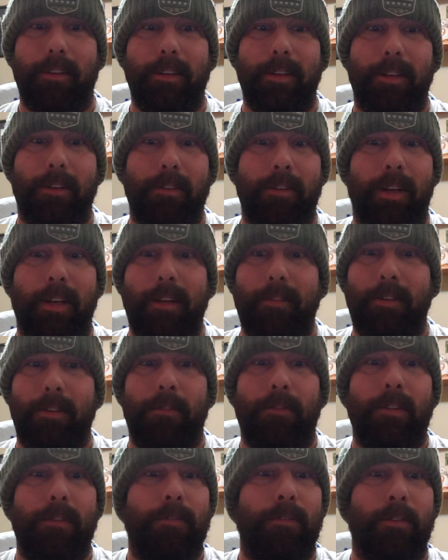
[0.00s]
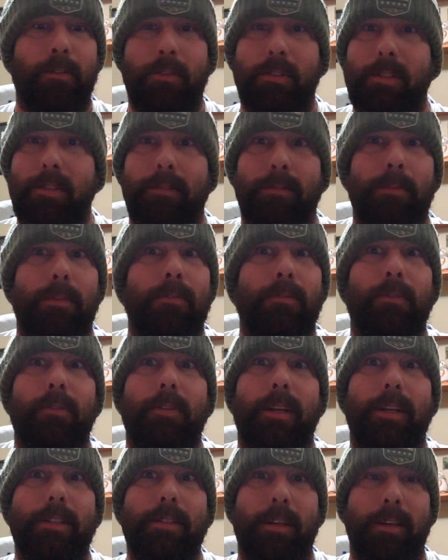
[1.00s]
not even a flip phone. It was even before
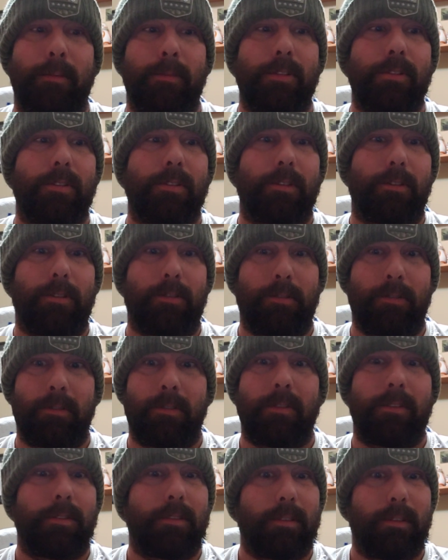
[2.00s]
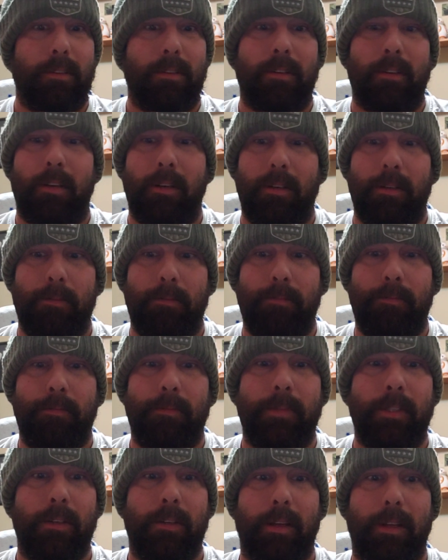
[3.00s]
that time. So,
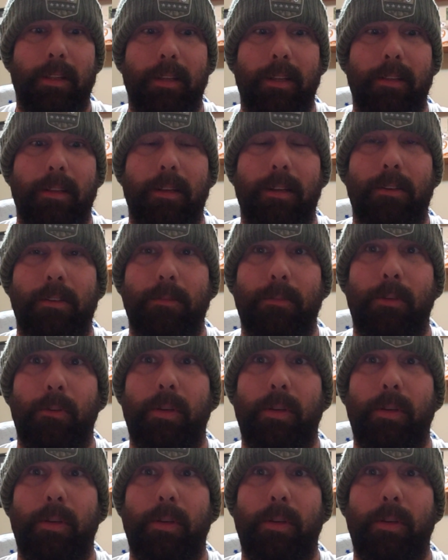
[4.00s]
I think they call them